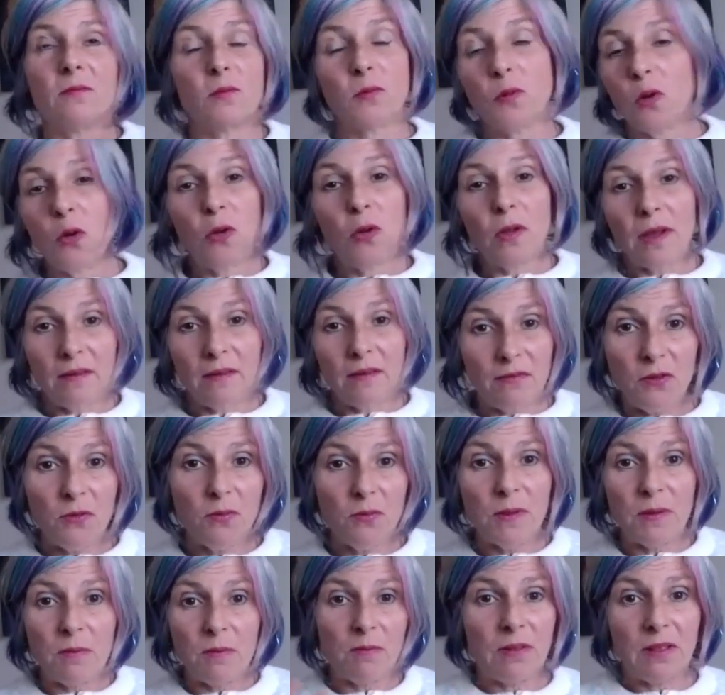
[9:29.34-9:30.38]
role have
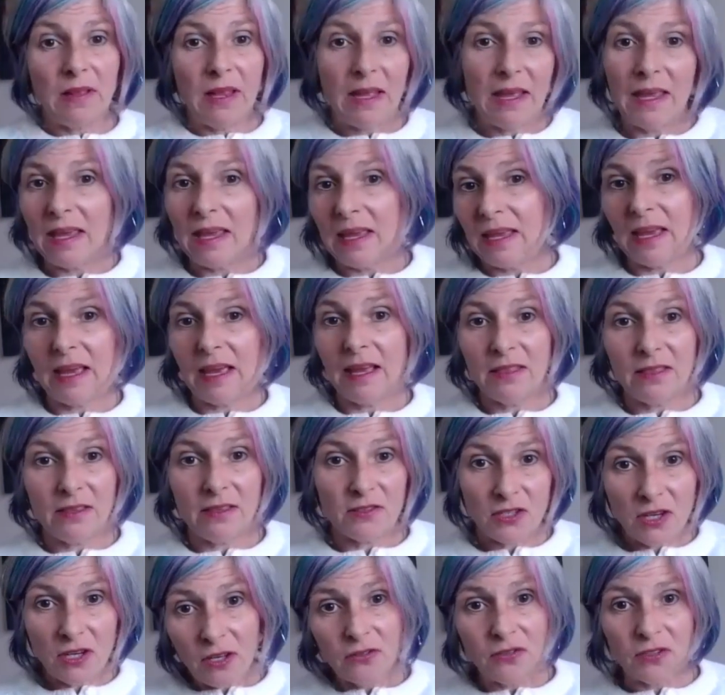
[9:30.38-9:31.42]
you been playing at
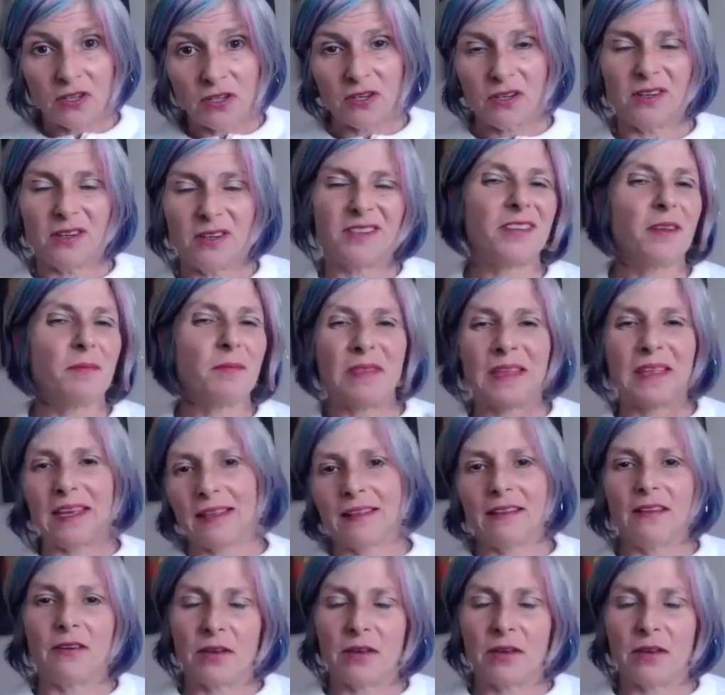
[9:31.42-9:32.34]
the shelter or something?